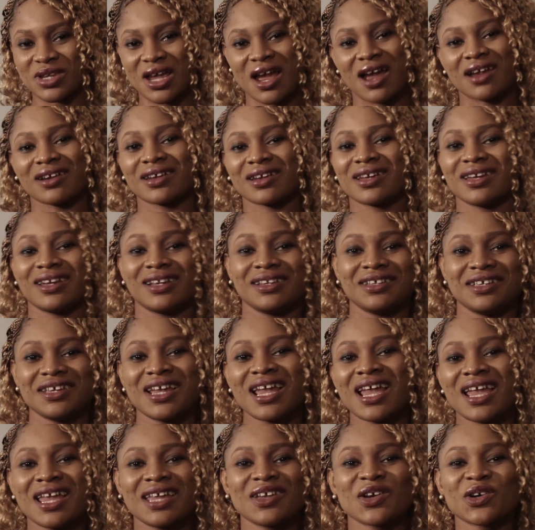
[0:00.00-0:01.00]
R. Kelly,
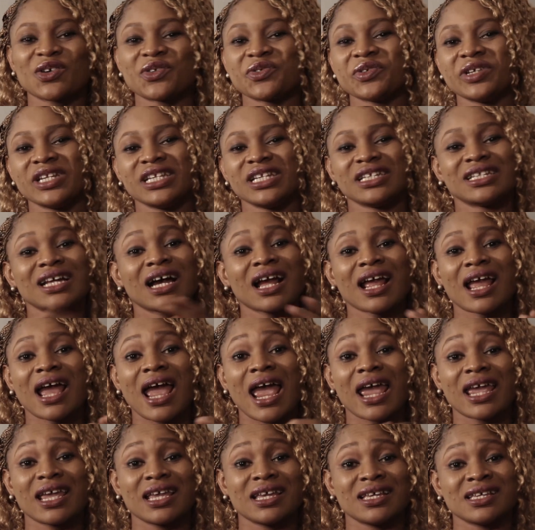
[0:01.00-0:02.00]
because really that
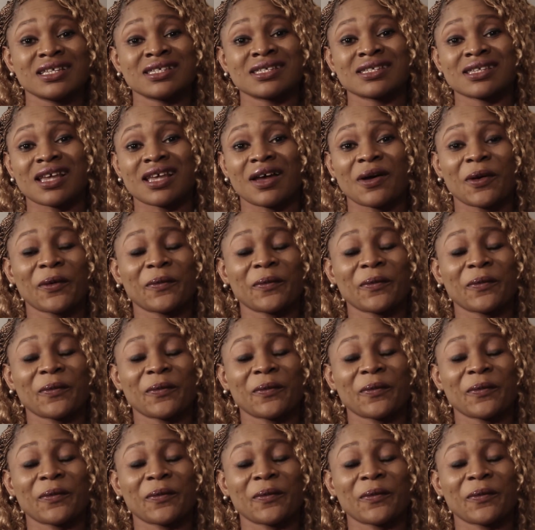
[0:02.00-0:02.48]
guy is,